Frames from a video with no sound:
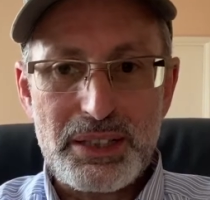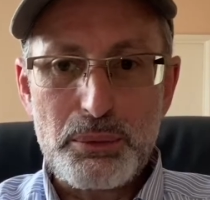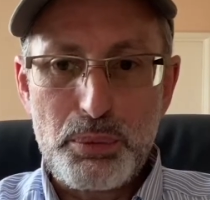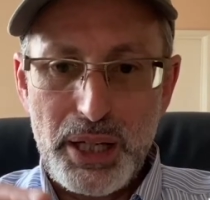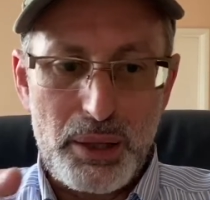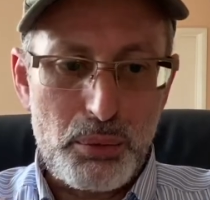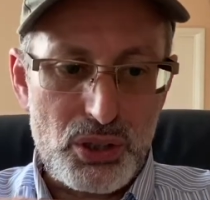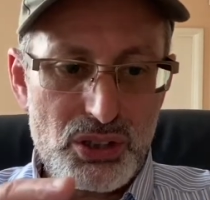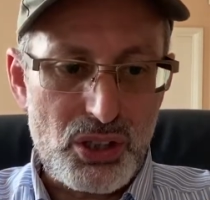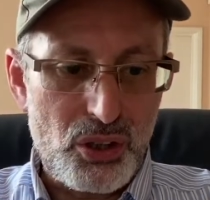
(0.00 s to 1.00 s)
where
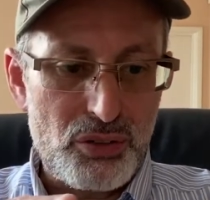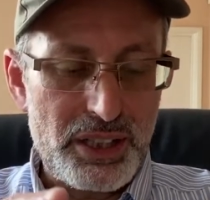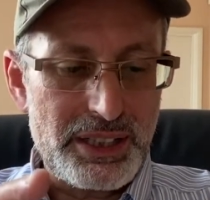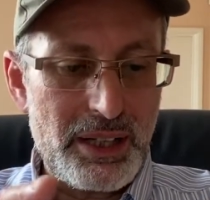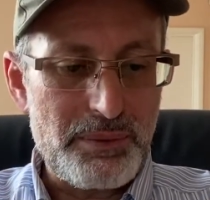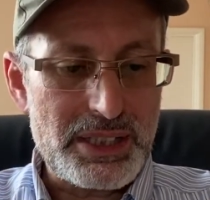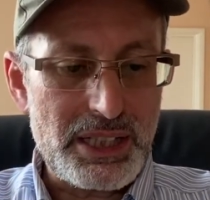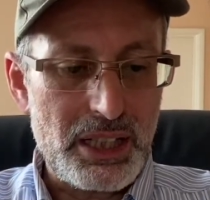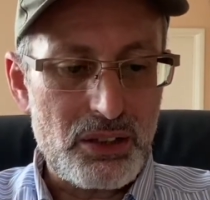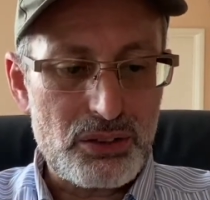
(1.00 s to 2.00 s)
was an O-ring that I missed
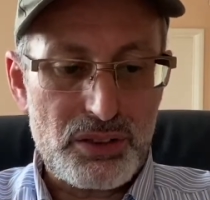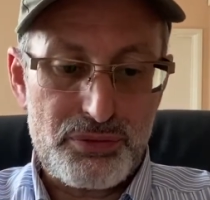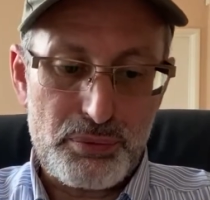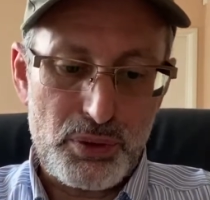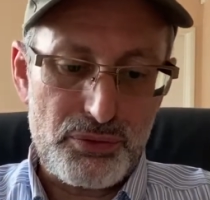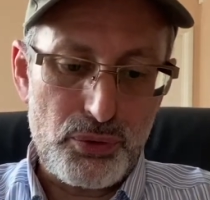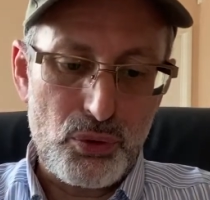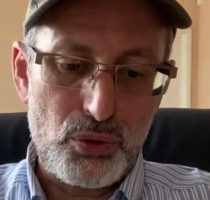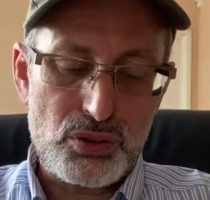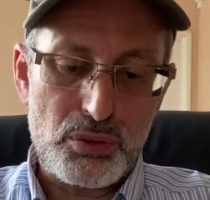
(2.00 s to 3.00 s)
out, if one
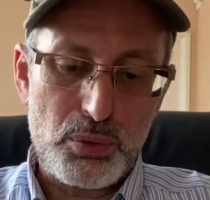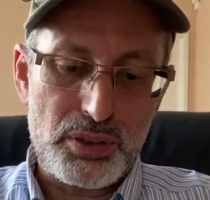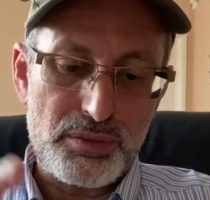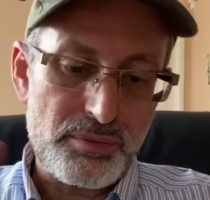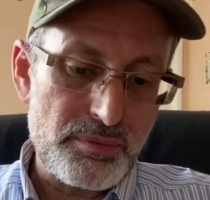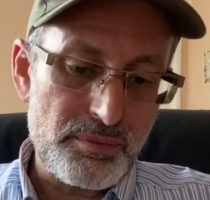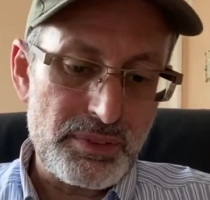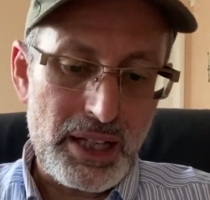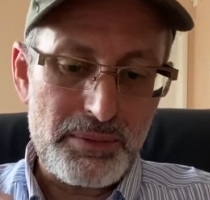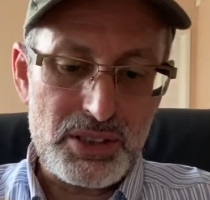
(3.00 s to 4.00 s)
falls or one
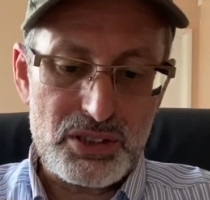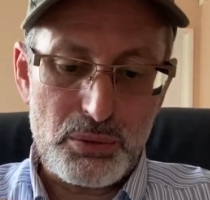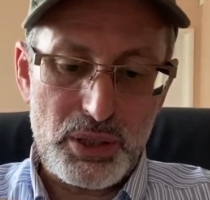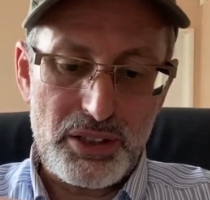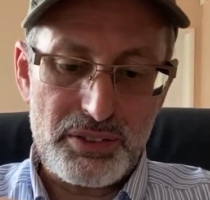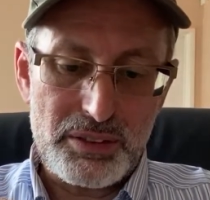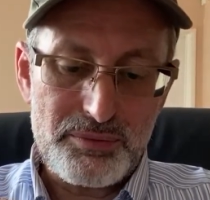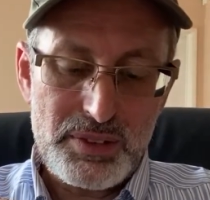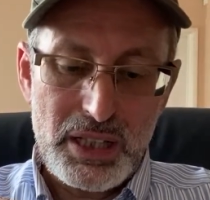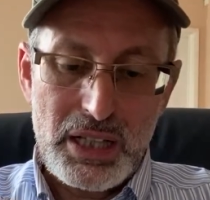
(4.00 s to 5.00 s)
damages or whatever.
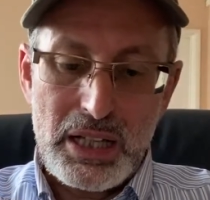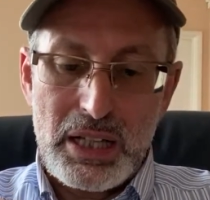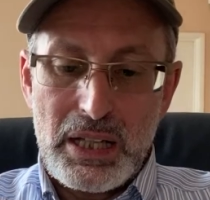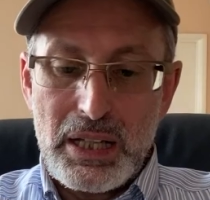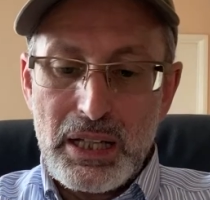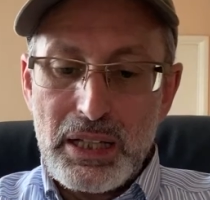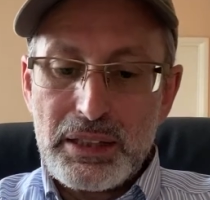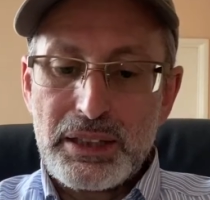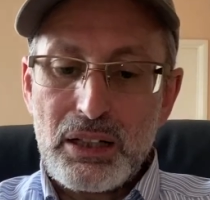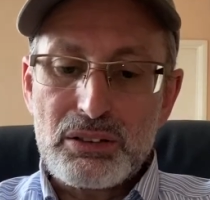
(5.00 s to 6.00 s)

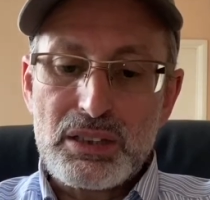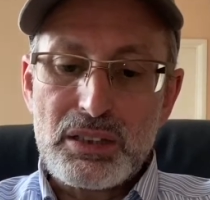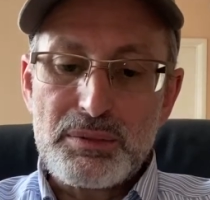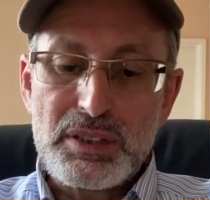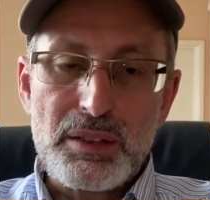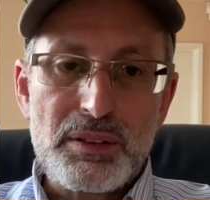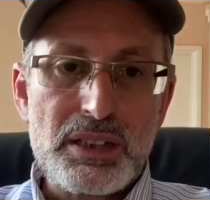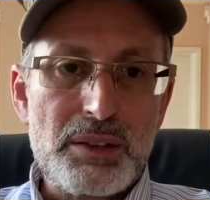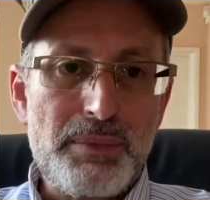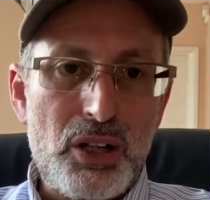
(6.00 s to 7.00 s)
Now the, the,
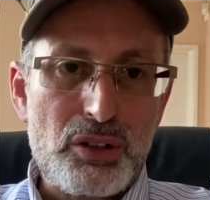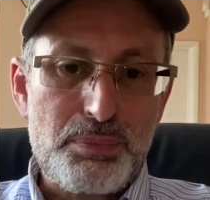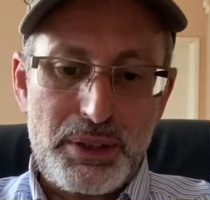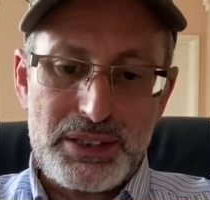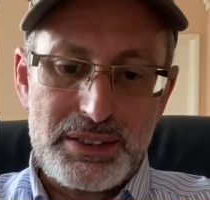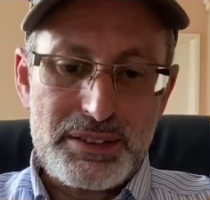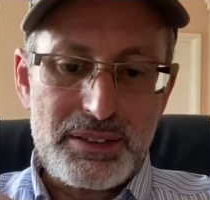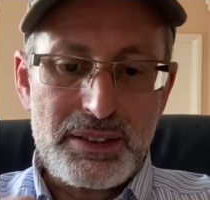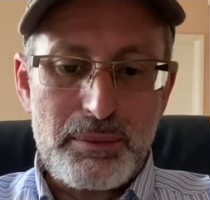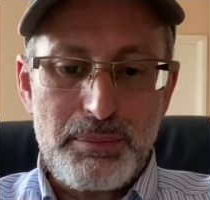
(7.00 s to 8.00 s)
the piece.
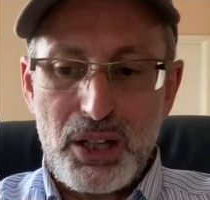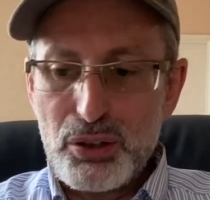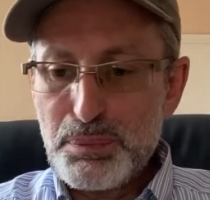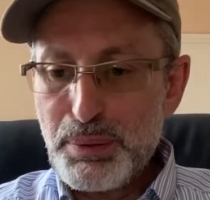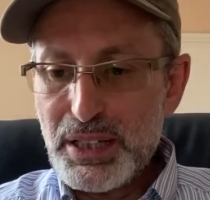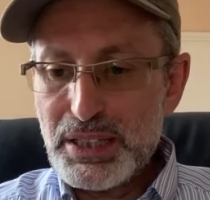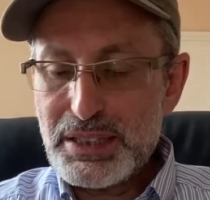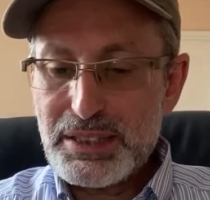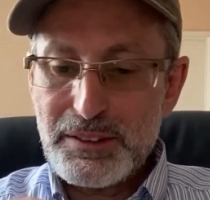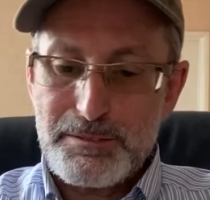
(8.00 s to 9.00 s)
the
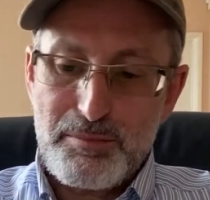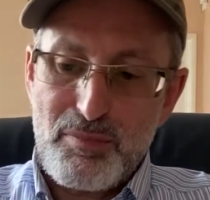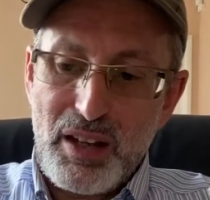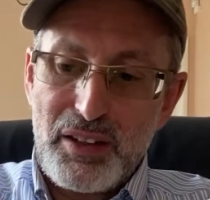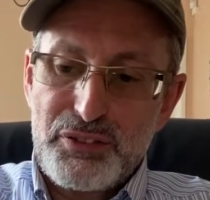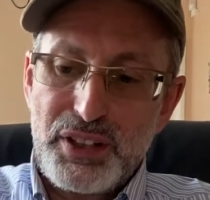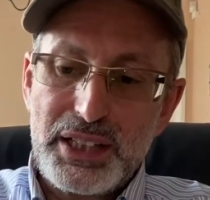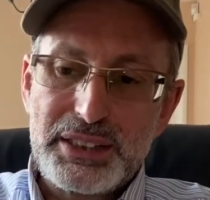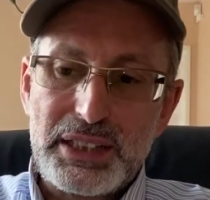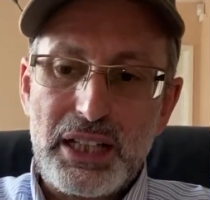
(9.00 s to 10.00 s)
piece, I
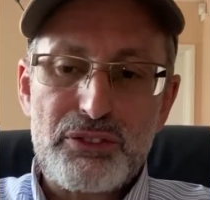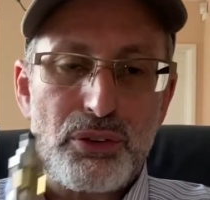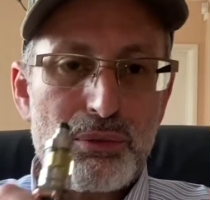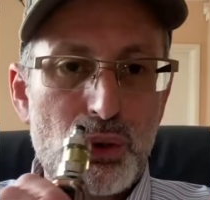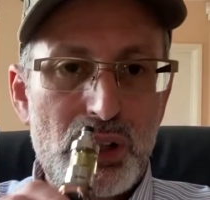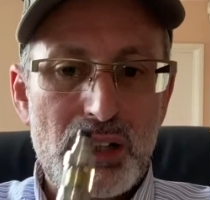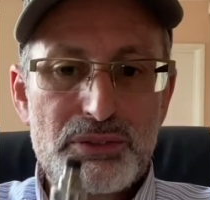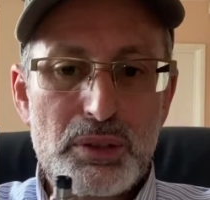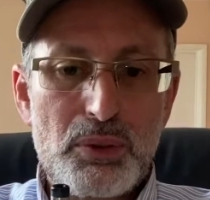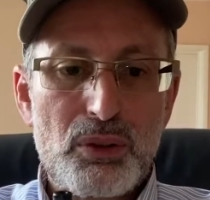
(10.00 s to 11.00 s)
find the Kayfun more
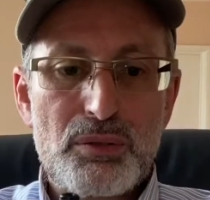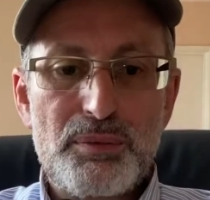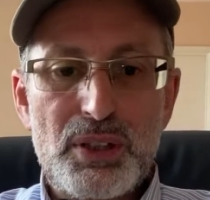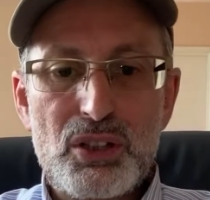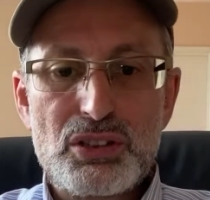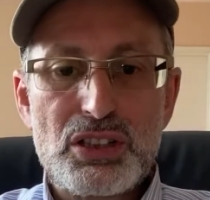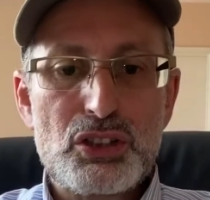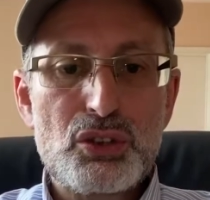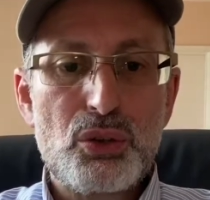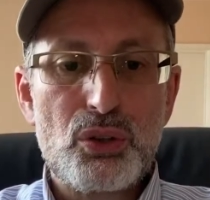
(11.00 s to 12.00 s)
comfortable because
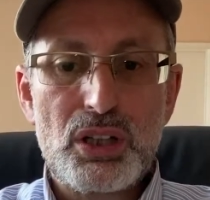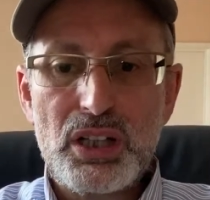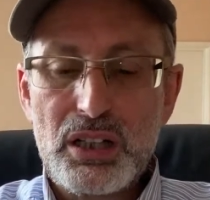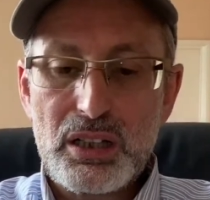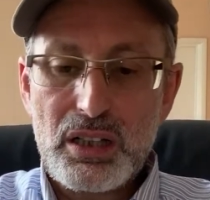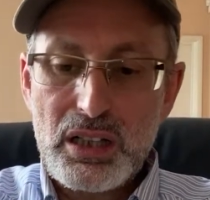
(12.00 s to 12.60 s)
it's taller.